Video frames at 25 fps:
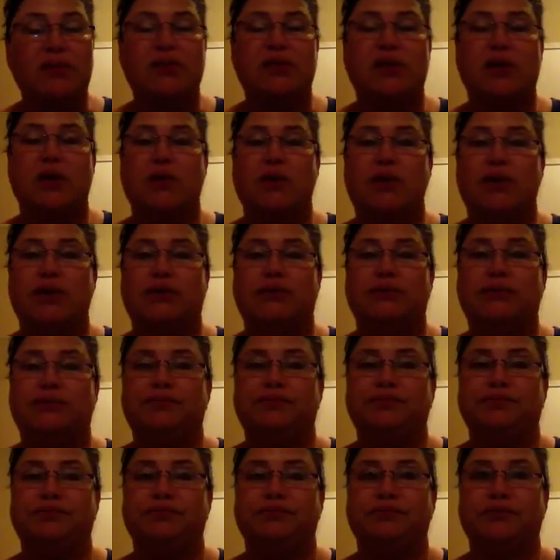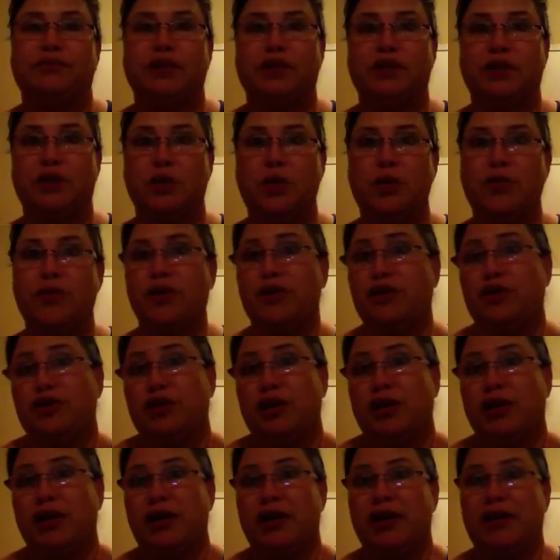So um, go on there and
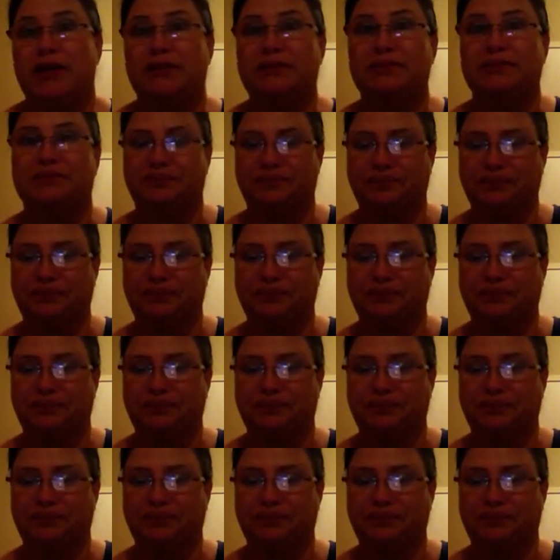check it out.